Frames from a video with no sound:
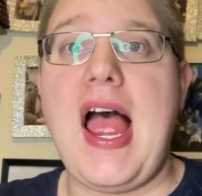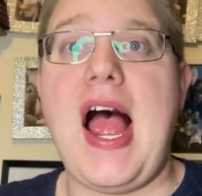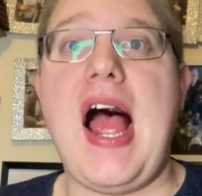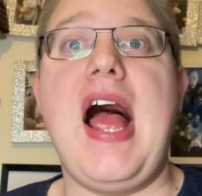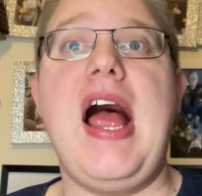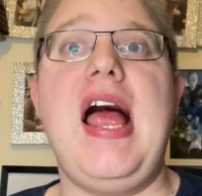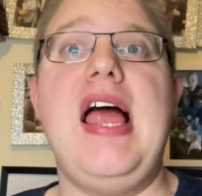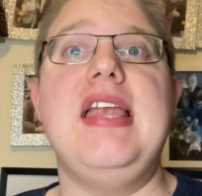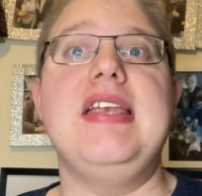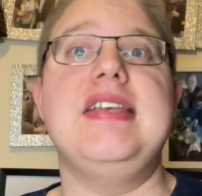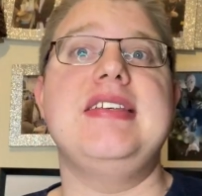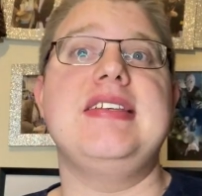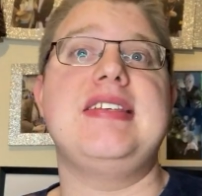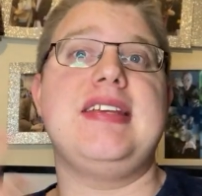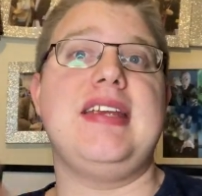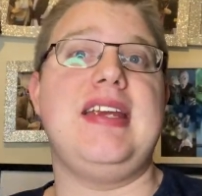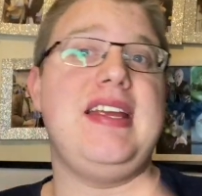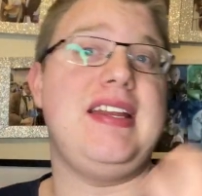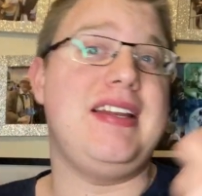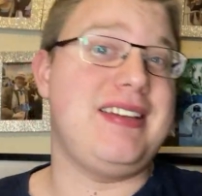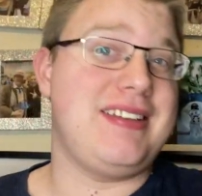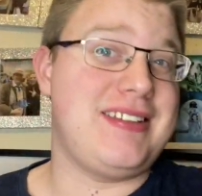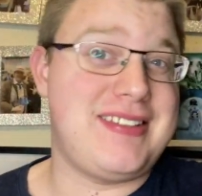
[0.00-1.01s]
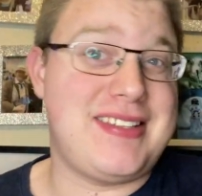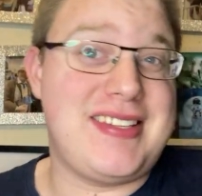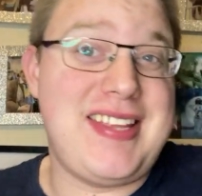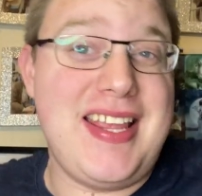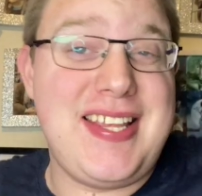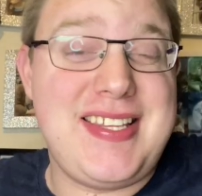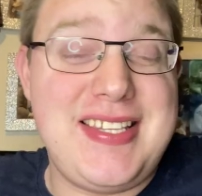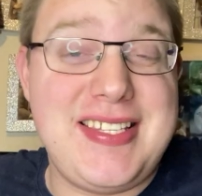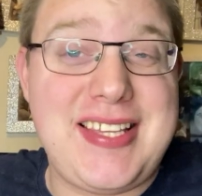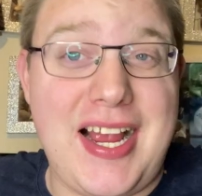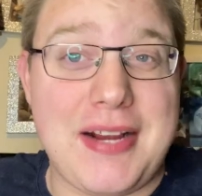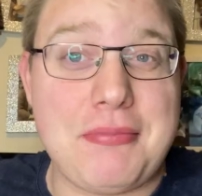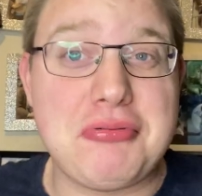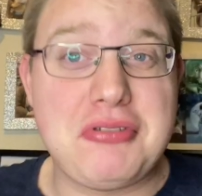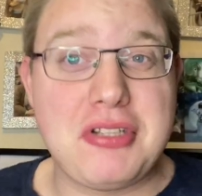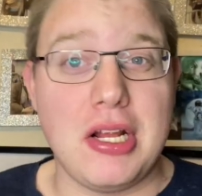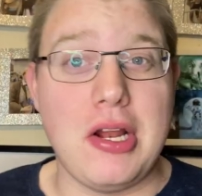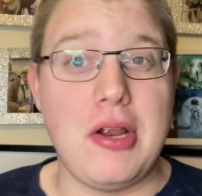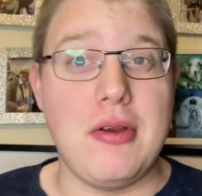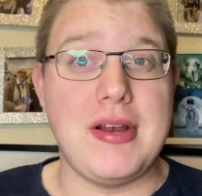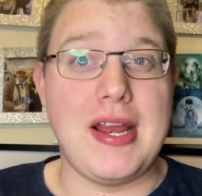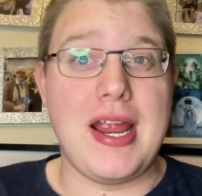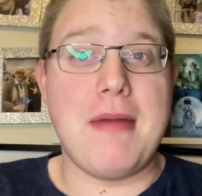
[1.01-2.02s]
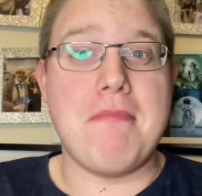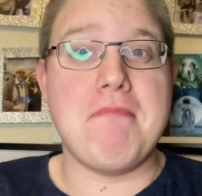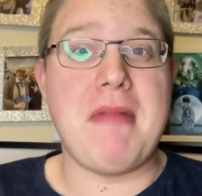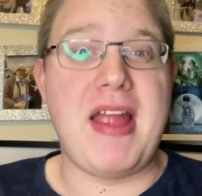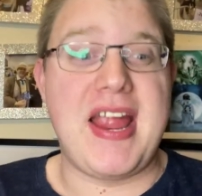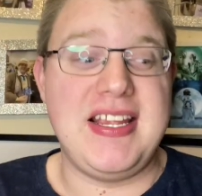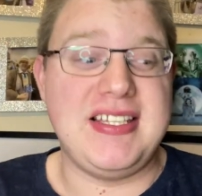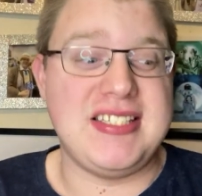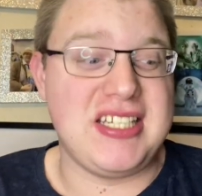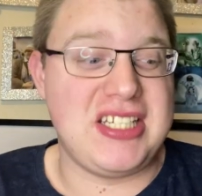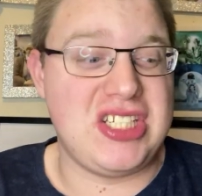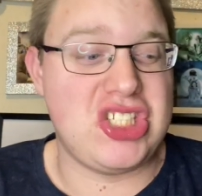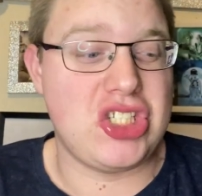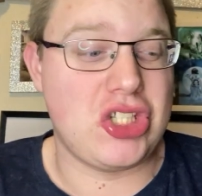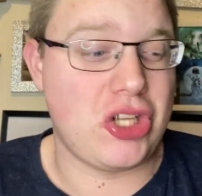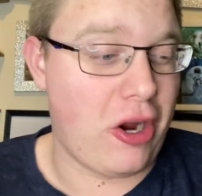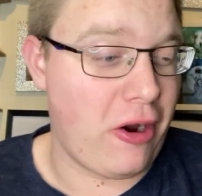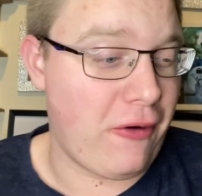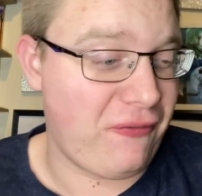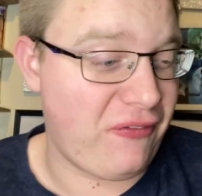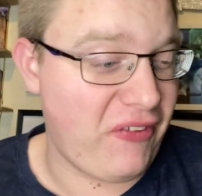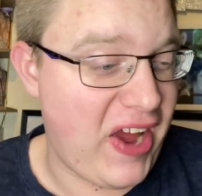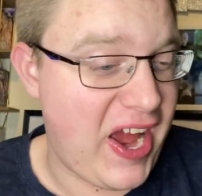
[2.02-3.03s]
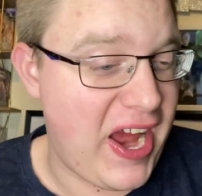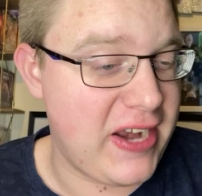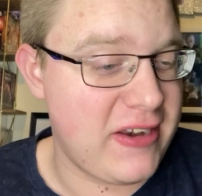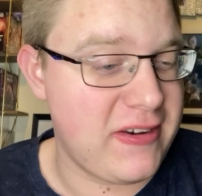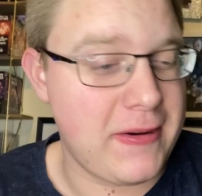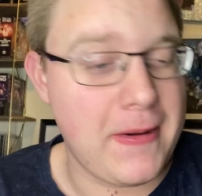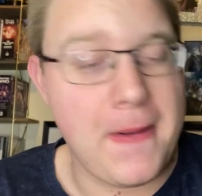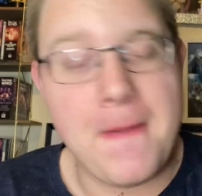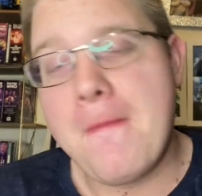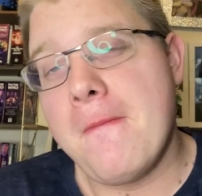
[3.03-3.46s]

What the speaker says: and this is absolutely amazing stuff. And